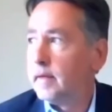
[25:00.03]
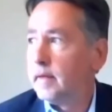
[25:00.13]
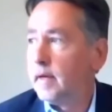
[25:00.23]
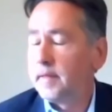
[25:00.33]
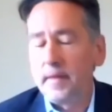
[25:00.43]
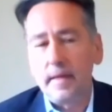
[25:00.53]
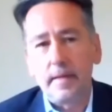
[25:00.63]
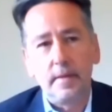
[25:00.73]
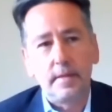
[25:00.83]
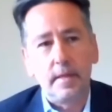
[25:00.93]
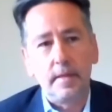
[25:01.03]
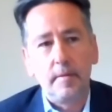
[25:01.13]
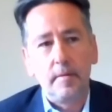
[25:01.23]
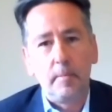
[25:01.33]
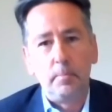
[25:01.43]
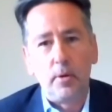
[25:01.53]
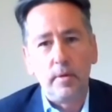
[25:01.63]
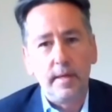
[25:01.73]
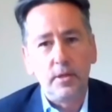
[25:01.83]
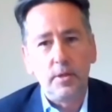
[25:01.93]
I think there's a
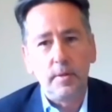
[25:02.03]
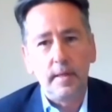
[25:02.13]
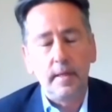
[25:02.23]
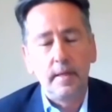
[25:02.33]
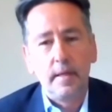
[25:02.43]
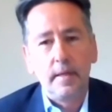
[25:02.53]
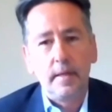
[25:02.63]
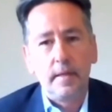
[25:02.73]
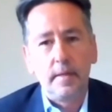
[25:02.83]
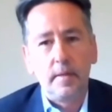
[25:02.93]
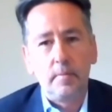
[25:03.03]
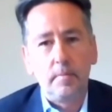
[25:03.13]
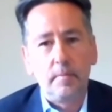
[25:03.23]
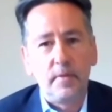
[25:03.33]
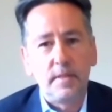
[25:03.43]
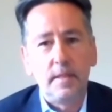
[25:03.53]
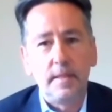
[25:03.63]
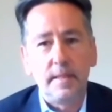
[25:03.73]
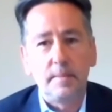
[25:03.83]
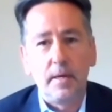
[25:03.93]
moral issue here, that
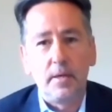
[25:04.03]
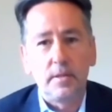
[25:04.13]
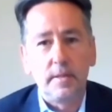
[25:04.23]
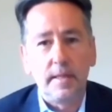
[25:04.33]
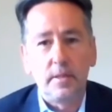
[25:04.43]
facilities managers need to